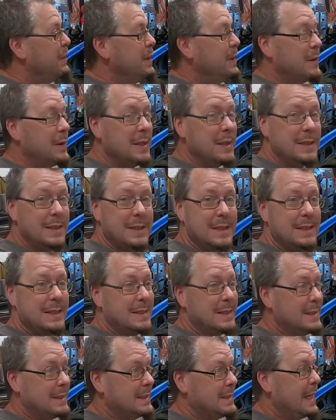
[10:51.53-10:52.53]
me on this
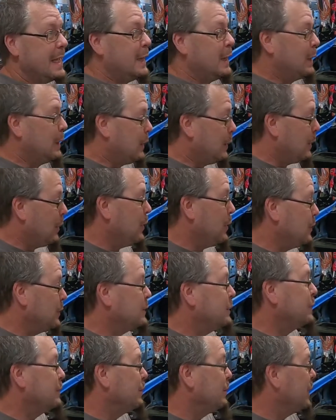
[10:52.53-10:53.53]
because this is a
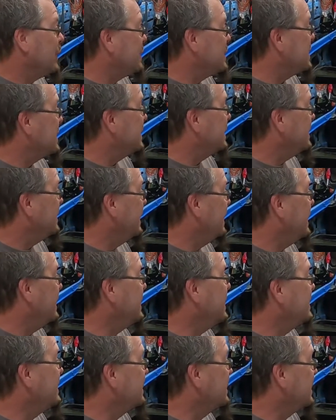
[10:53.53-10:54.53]
long term project
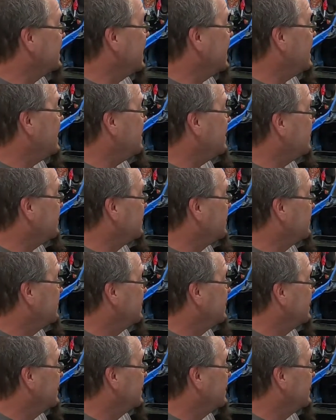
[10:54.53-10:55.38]
and it is going to have